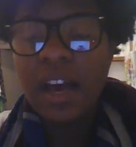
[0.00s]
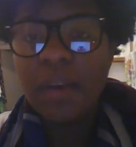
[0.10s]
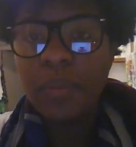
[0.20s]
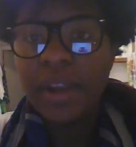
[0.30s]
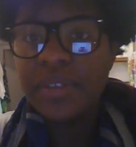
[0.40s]

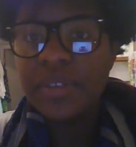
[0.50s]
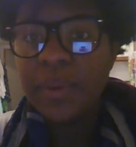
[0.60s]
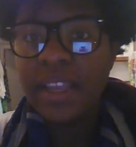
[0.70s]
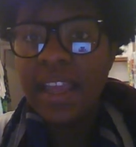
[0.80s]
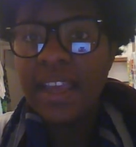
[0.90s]
when I was
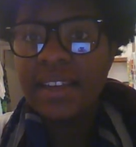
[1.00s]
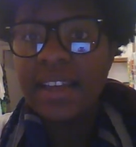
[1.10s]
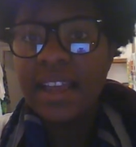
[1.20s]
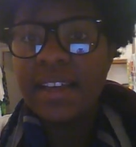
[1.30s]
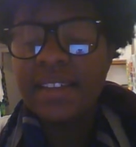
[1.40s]
28,
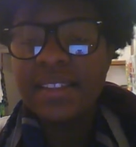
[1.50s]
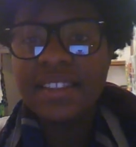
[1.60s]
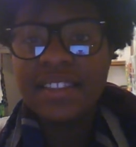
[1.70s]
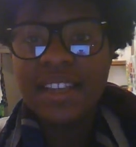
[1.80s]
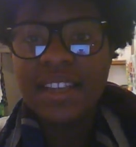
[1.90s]
and
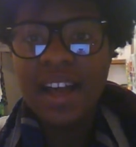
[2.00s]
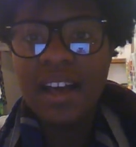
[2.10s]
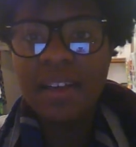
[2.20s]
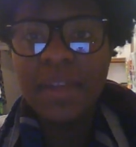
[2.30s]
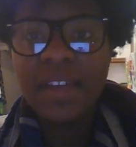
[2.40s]

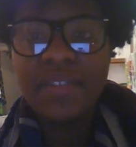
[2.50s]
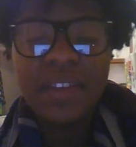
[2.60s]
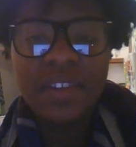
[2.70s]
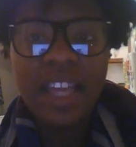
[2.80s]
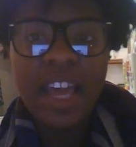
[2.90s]
have
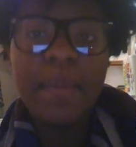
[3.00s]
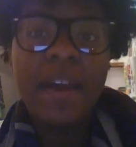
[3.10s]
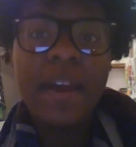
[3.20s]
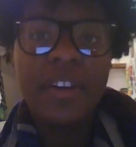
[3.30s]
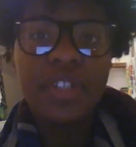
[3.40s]
definitely had my
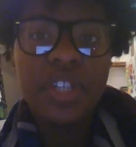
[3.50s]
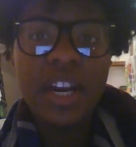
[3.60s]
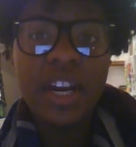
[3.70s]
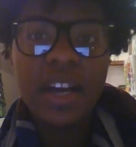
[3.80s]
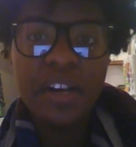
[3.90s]
fair
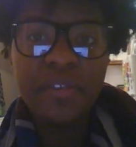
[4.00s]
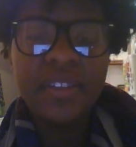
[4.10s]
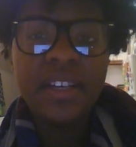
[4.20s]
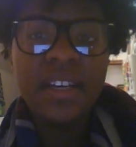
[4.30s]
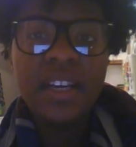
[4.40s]
share of
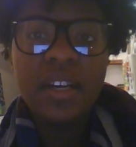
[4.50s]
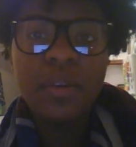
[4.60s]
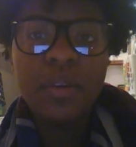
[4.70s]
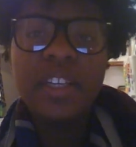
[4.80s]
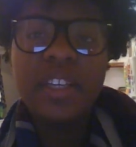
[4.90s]

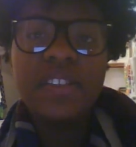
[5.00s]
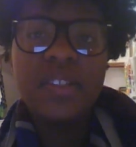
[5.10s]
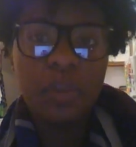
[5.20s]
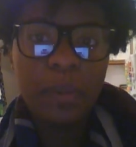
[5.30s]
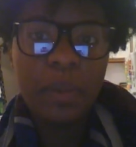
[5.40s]
really
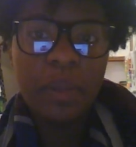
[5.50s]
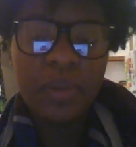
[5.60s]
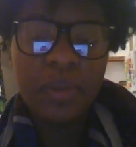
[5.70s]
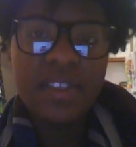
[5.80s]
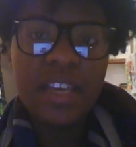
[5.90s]
stupid
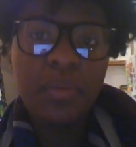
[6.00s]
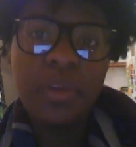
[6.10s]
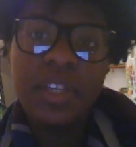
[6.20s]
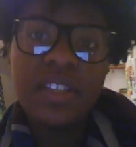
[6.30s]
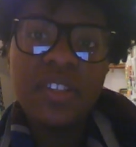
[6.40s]
people say
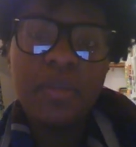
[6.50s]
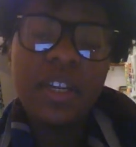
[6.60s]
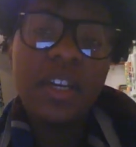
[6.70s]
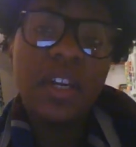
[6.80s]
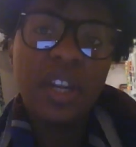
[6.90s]
really stupid
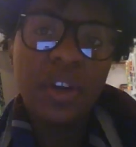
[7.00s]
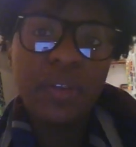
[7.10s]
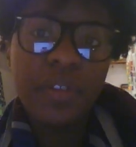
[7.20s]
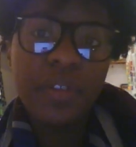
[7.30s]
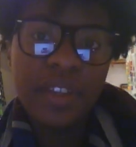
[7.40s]
and
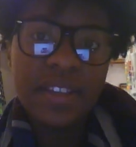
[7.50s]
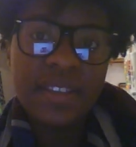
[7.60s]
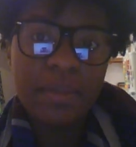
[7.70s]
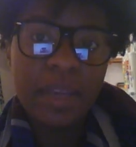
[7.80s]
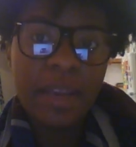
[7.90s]
hurtful things
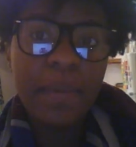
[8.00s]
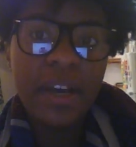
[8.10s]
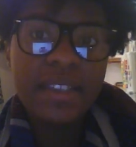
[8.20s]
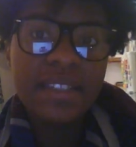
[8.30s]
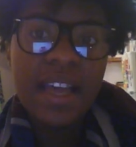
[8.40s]
to me.
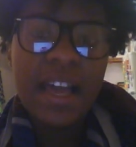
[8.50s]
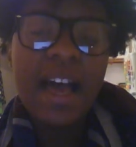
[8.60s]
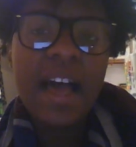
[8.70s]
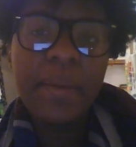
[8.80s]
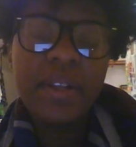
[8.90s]
But
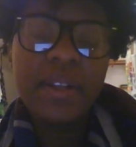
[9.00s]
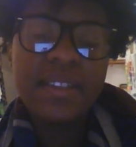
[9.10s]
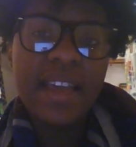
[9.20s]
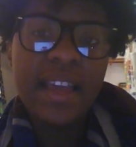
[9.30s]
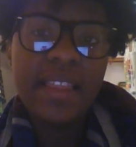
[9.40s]
I will
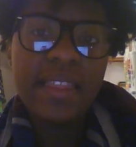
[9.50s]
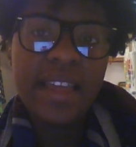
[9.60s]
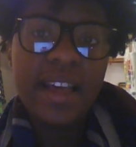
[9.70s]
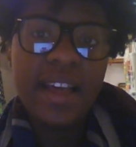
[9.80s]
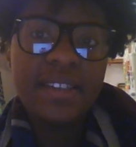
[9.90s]
say
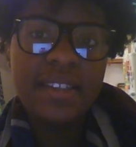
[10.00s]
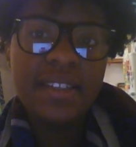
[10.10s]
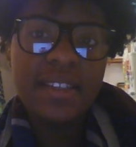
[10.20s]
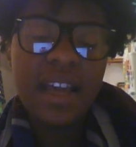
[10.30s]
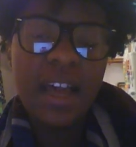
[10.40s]
that
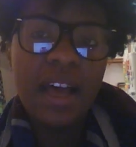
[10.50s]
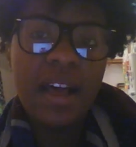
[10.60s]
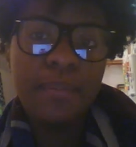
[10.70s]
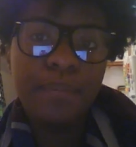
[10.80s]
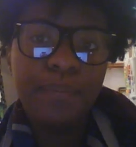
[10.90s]

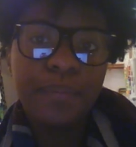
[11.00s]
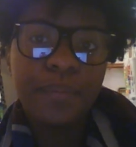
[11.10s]
um,